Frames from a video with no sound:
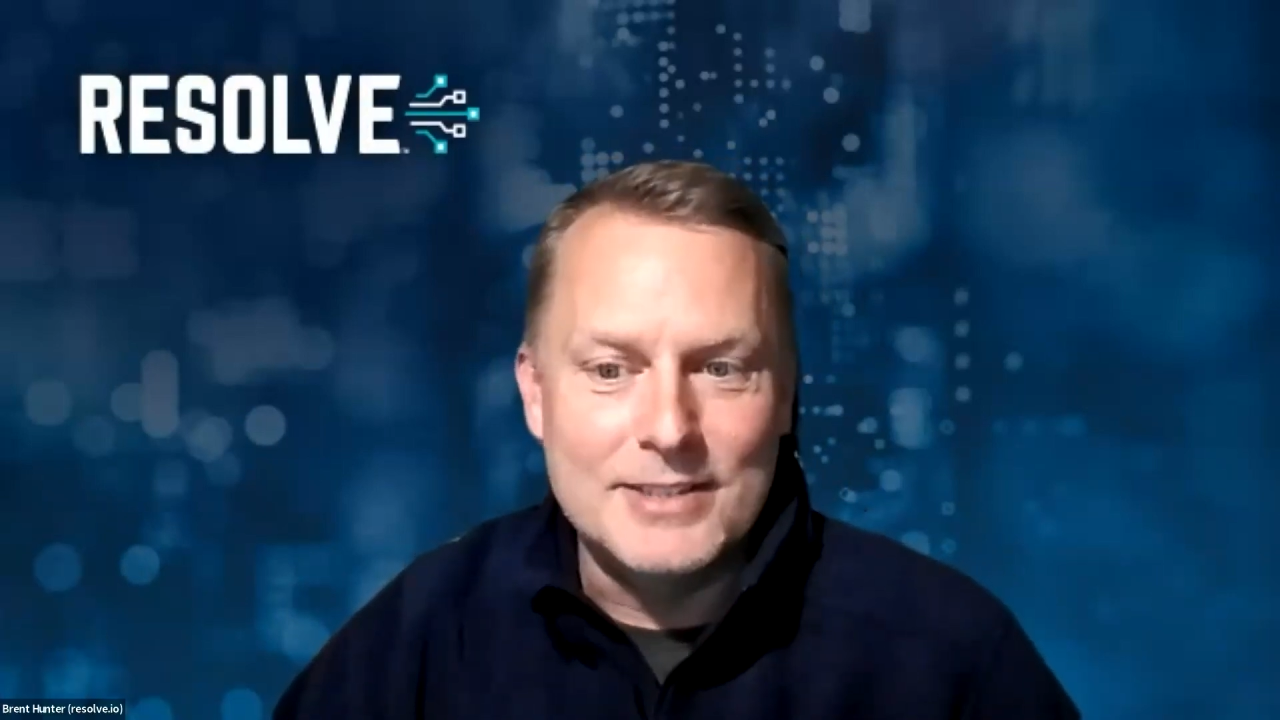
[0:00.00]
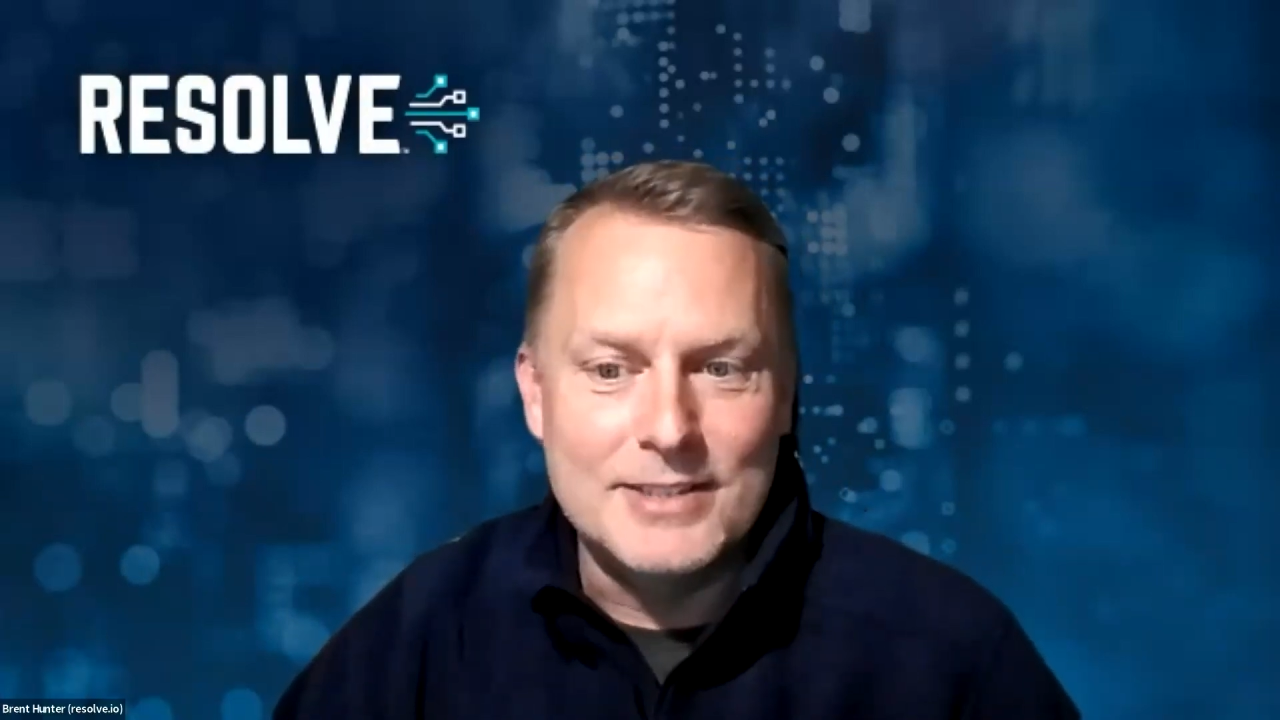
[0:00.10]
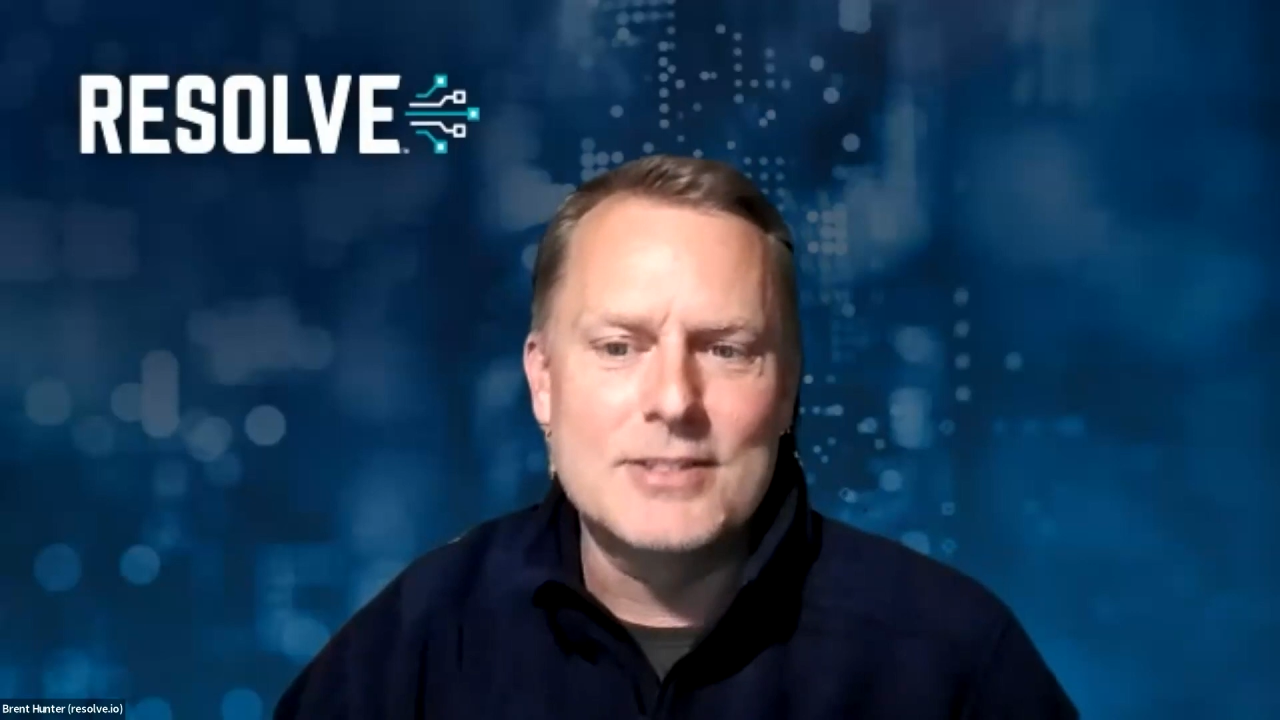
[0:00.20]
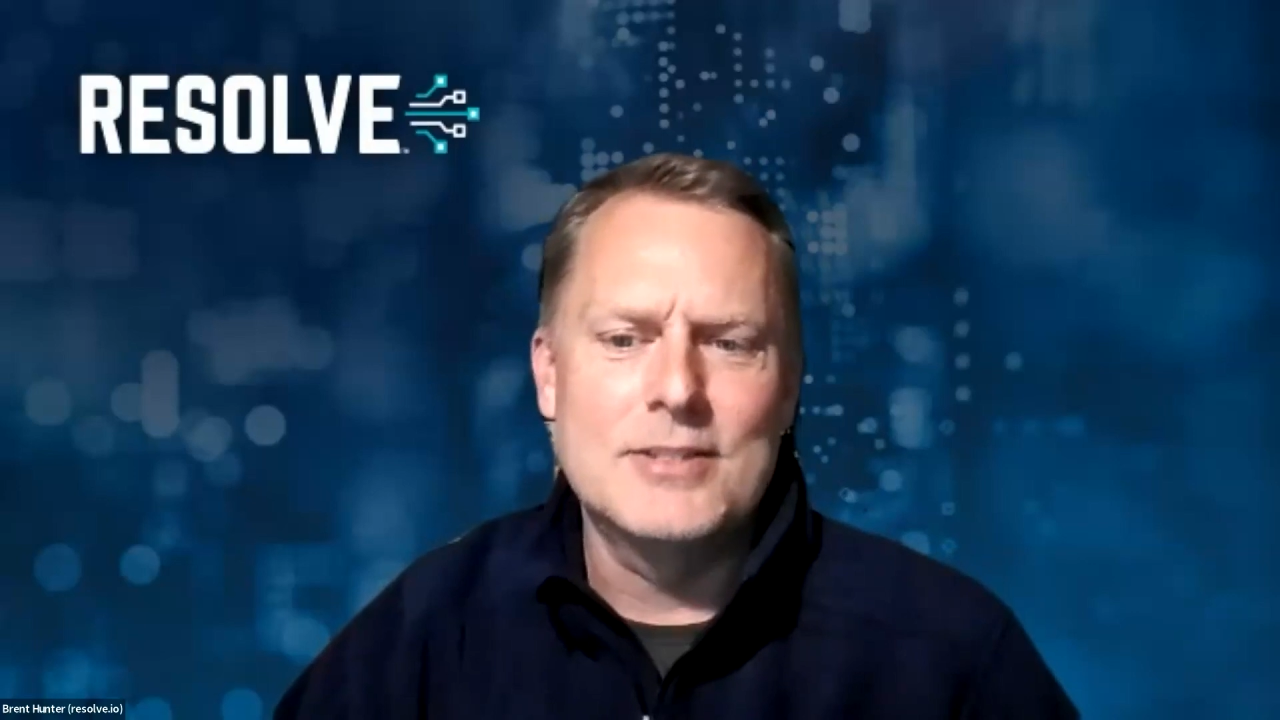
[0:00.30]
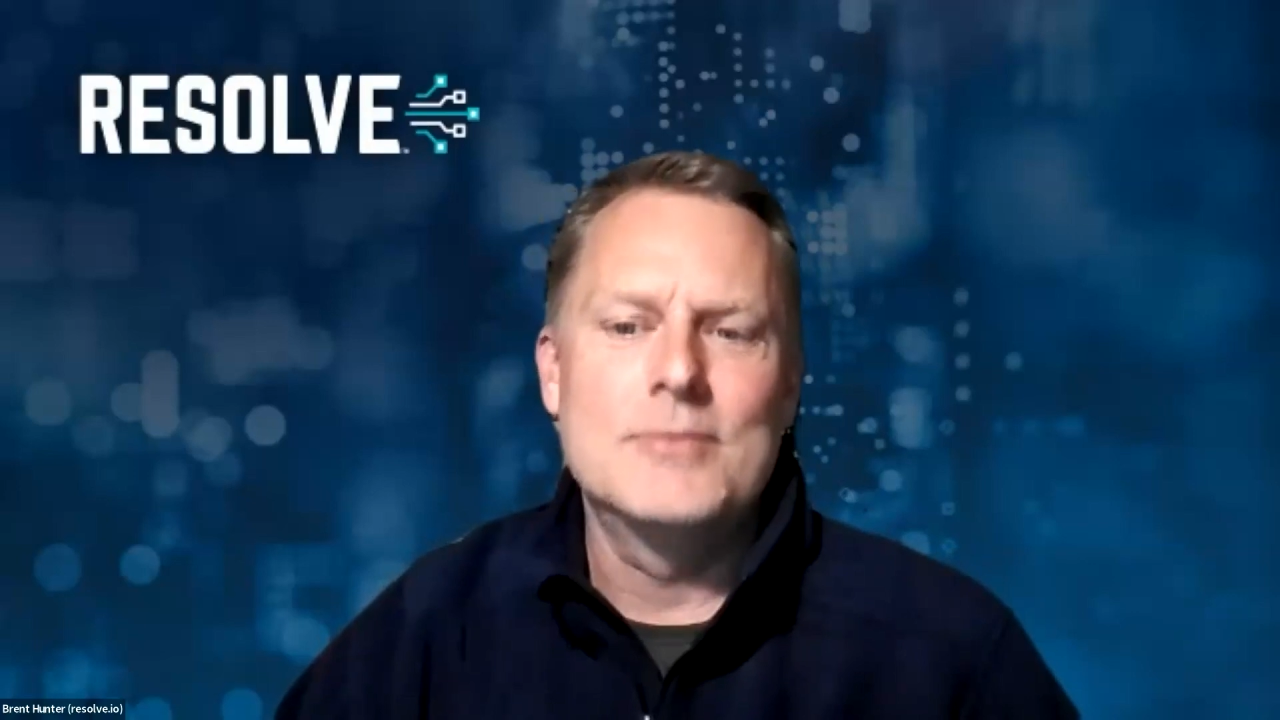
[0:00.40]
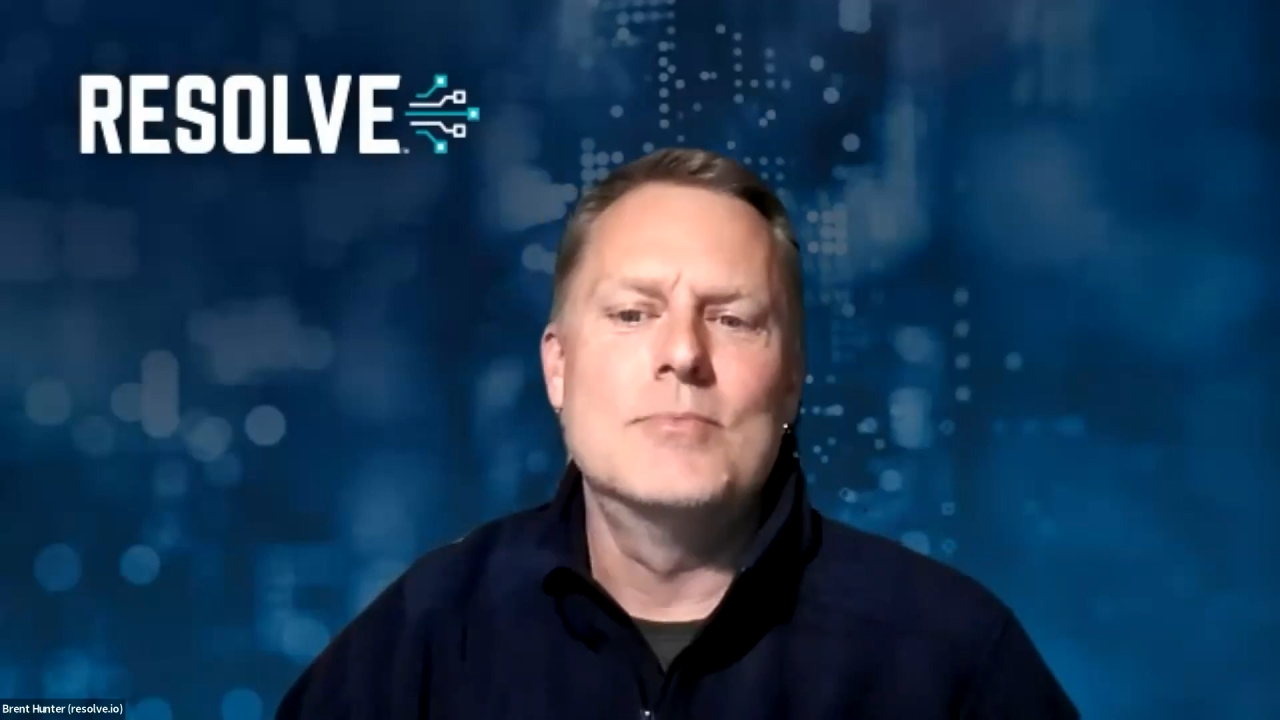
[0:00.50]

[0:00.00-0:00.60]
and